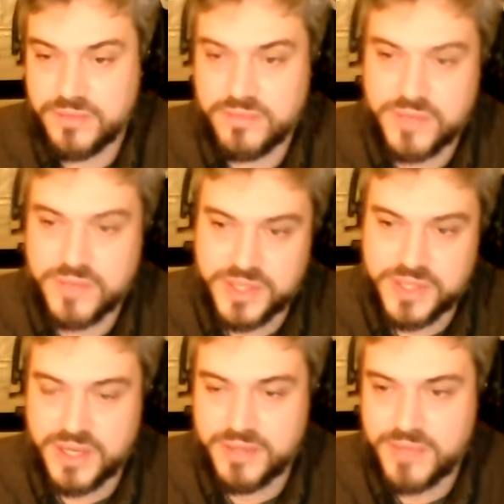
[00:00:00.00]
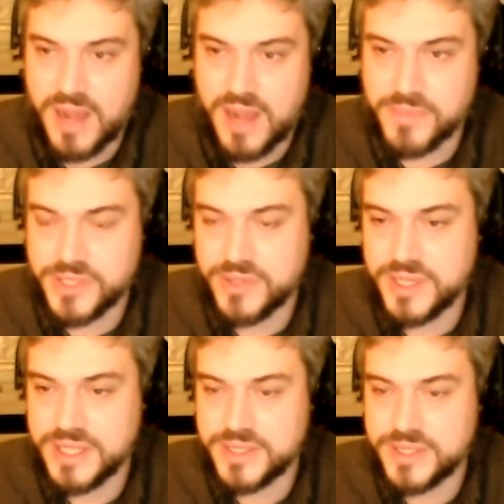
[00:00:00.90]
there's the
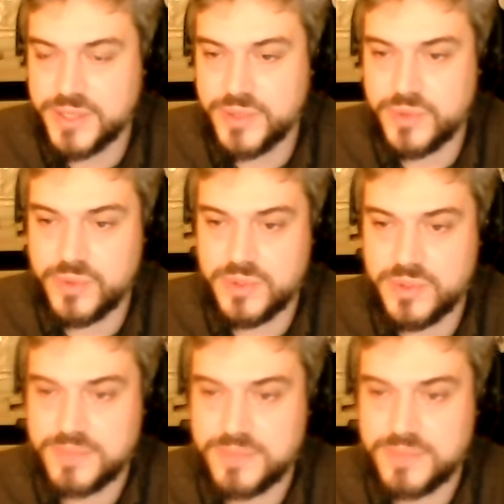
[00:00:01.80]
opportunity to,